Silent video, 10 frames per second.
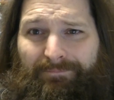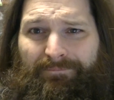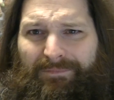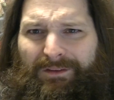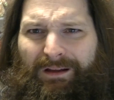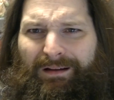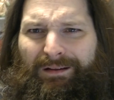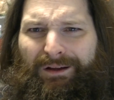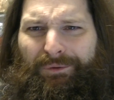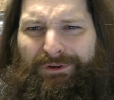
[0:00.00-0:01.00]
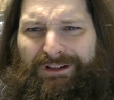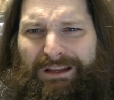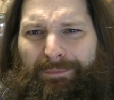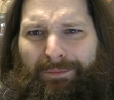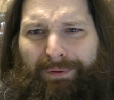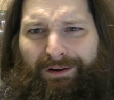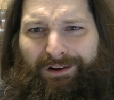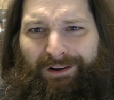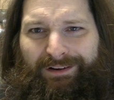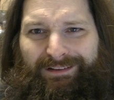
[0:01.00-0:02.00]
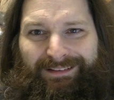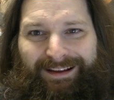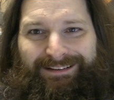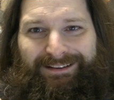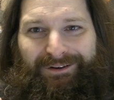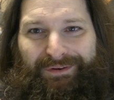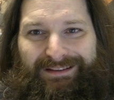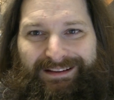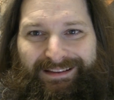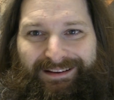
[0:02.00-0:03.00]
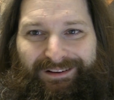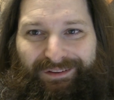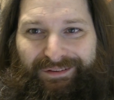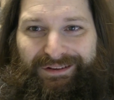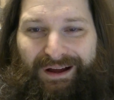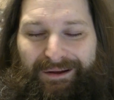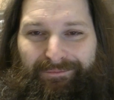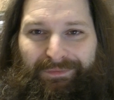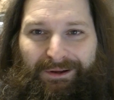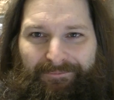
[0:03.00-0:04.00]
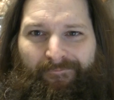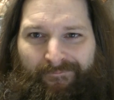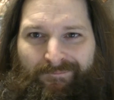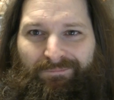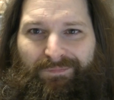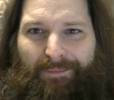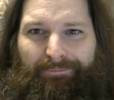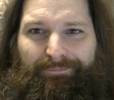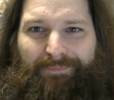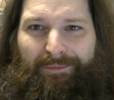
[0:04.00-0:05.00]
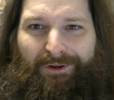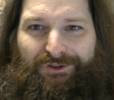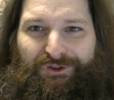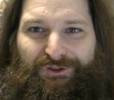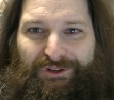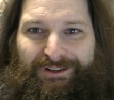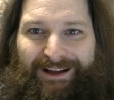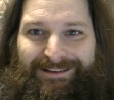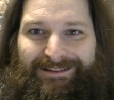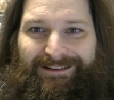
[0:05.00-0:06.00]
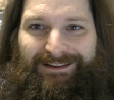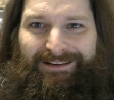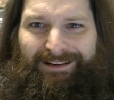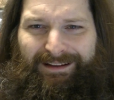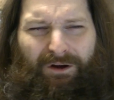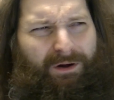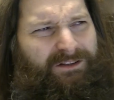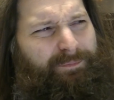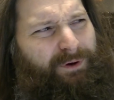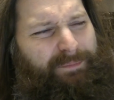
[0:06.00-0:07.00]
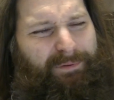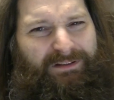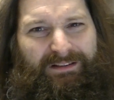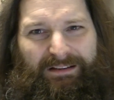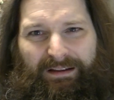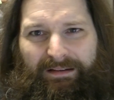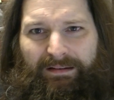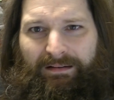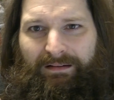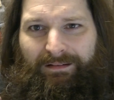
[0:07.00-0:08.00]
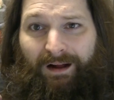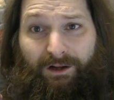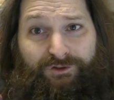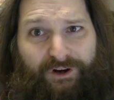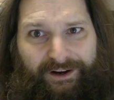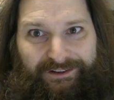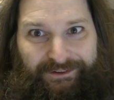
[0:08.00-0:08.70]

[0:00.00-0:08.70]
And uh, we should keep in better contact. I know we say that all the time, but maybe I'll shoot you a text today. Oh, it's a pretty busy day. I'll try to.